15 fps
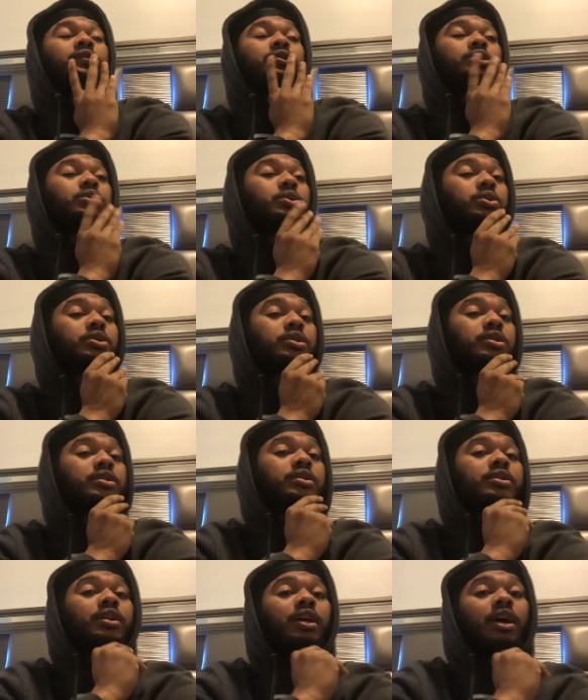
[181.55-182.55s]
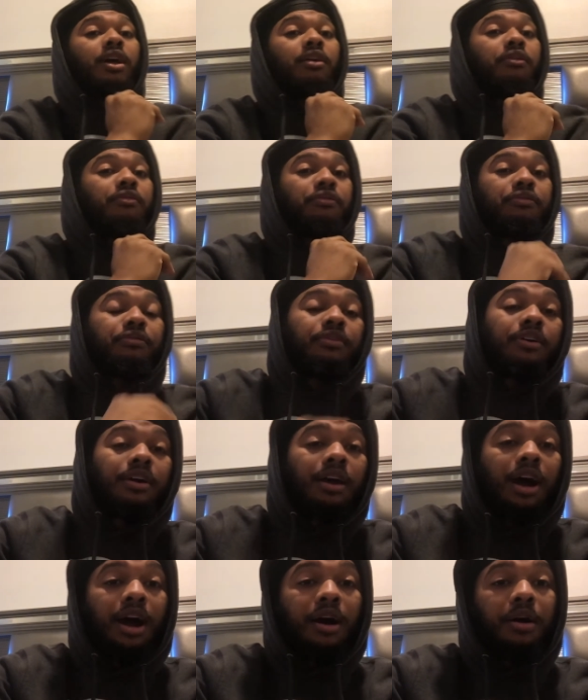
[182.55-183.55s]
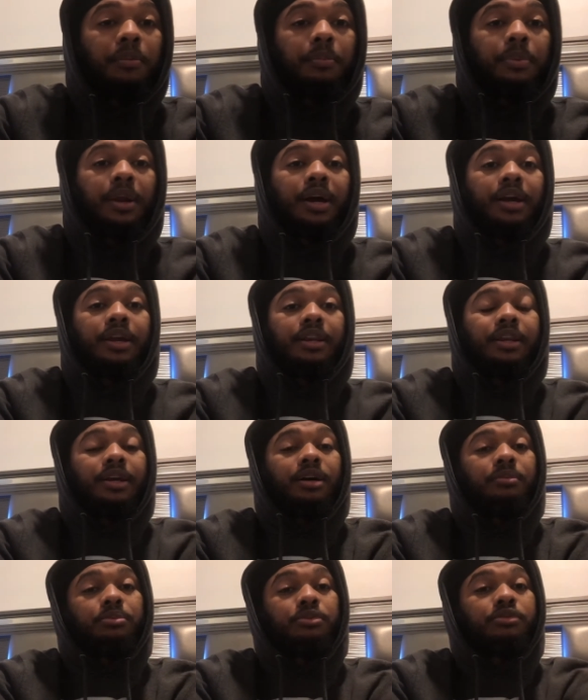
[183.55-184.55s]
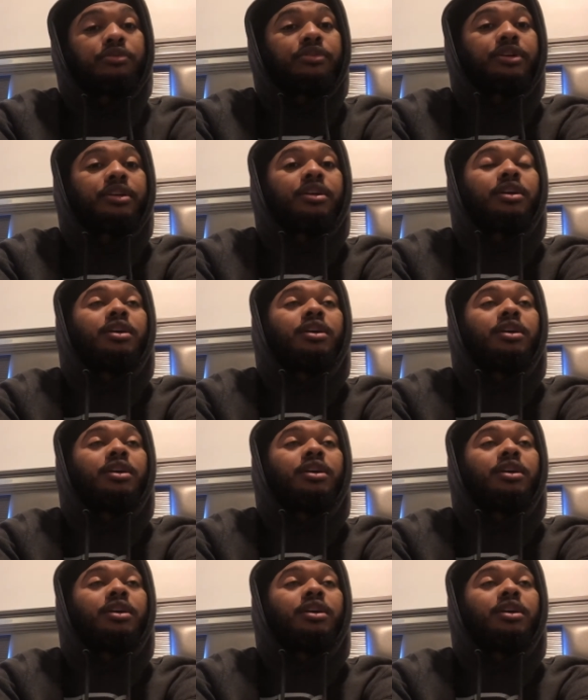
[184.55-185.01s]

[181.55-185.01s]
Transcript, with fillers: sooner. If I apply and they approve it,